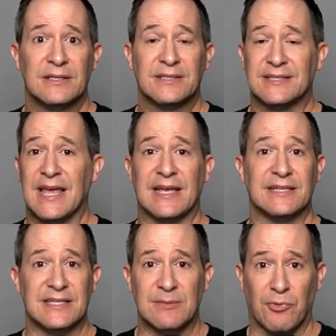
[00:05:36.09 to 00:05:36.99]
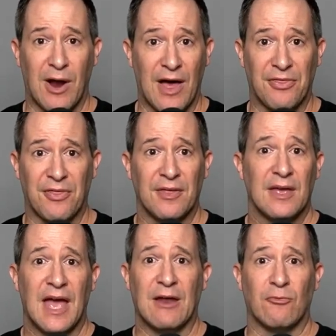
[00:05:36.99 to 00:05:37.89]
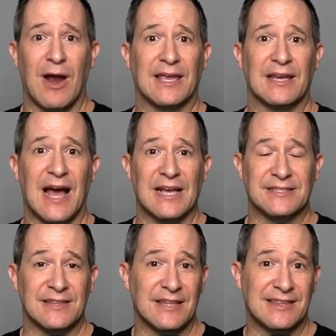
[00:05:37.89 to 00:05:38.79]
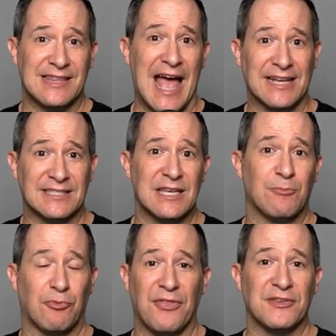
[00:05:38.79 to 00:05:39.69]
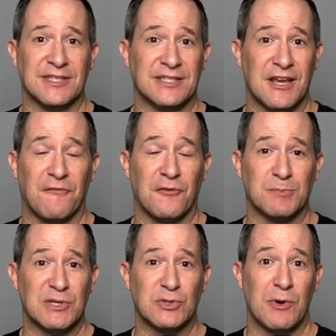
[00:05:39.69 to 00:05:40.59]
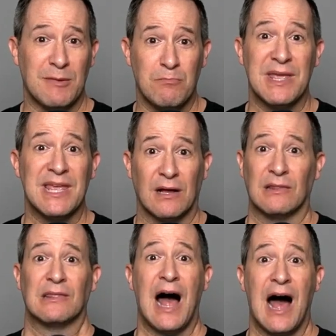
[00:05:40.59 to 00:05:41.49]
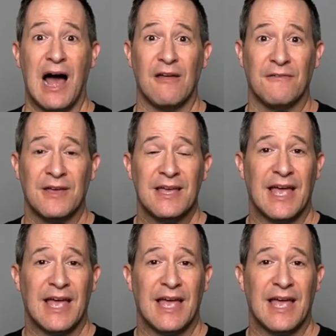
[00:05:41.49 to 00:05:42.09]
to take a deep breath and recognizing that that deep breath is the difference between being alive